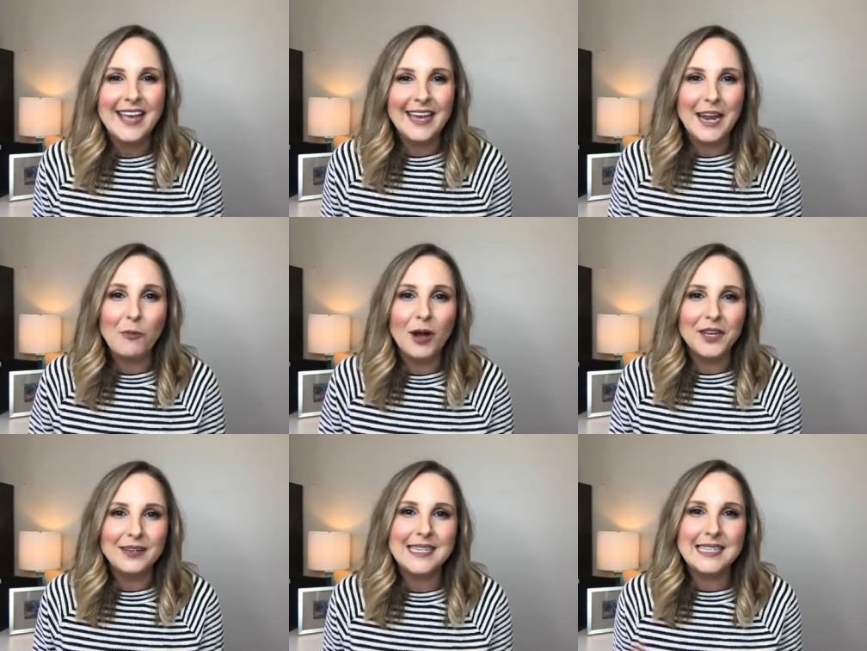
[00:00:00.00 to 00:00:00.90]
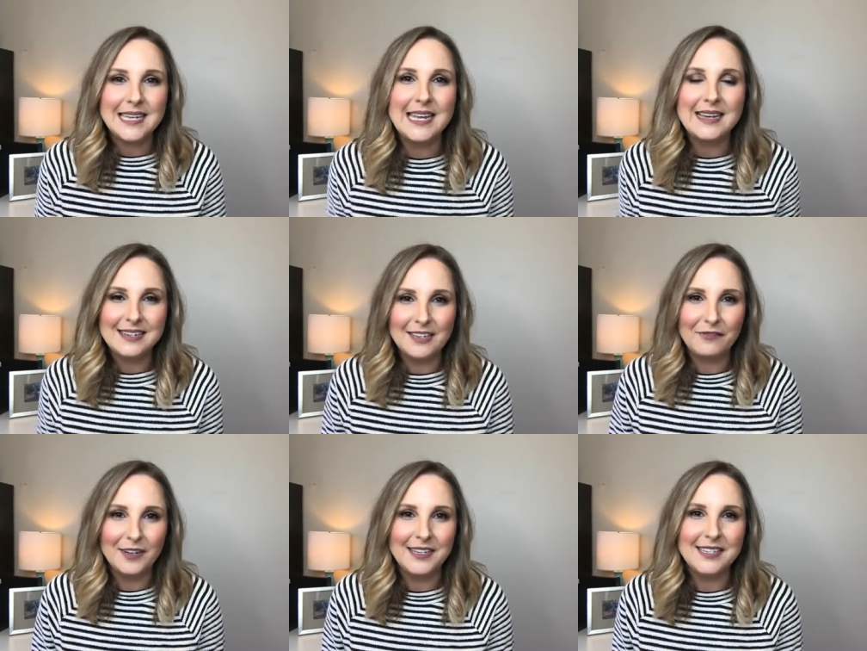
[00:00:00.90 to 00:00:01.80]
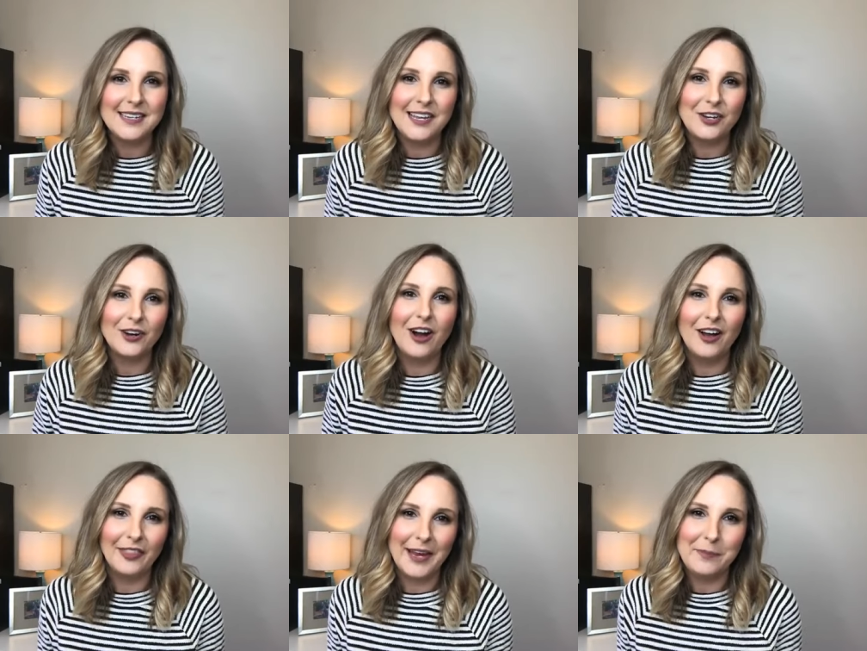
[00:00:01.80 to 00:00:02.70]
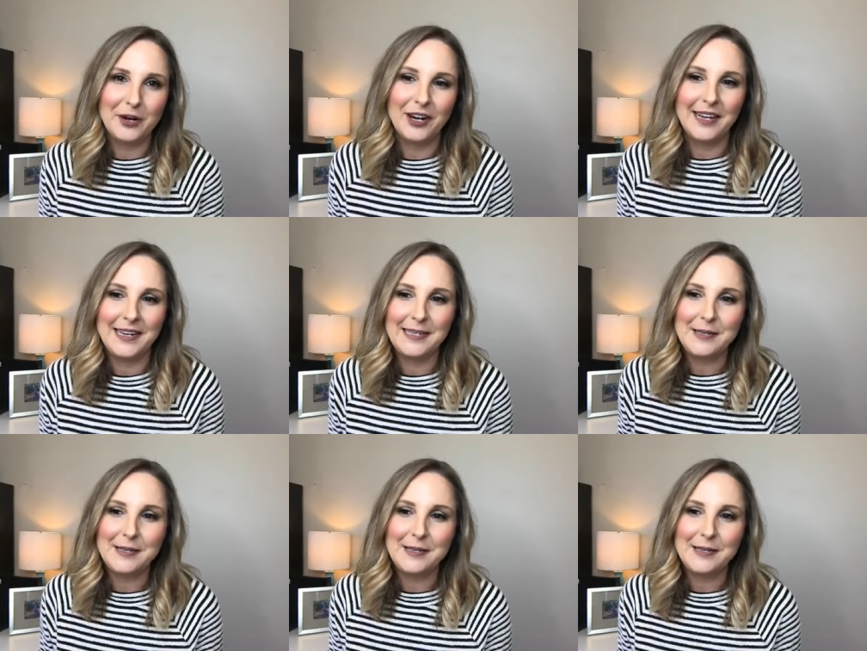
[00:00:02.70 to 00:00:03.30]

and I want you to see a difference in your online marketing.